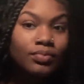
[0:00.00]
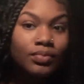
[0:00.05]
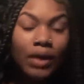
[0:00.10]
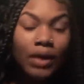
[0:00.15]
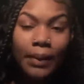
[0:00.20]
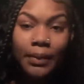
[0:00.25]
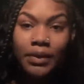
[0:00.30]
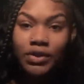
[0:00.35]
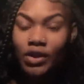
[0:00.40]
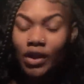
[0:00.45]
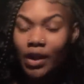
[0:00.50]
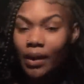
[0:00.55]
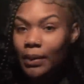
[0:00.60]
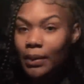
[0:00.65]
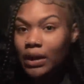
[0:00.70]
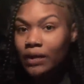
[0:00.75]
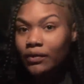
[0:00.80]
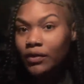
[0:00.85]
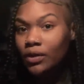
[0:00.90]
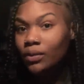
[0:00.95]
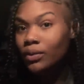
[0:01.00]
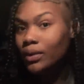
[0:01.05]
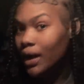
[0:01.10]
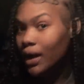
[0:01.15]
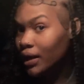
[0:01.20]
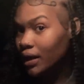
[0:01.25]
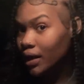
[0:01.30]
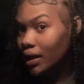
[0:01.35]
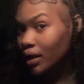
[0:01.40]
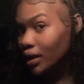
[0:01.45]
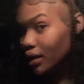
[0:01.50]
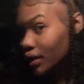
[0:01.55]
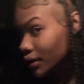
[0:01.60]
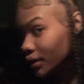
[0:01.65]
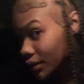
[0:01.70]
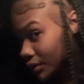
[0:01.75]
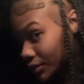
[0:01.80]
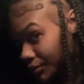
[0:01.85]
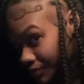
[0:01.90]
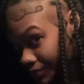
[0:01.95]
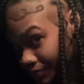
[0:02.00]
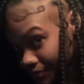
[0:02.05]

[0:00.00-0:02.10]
I'm gonna show you a better view when I get home.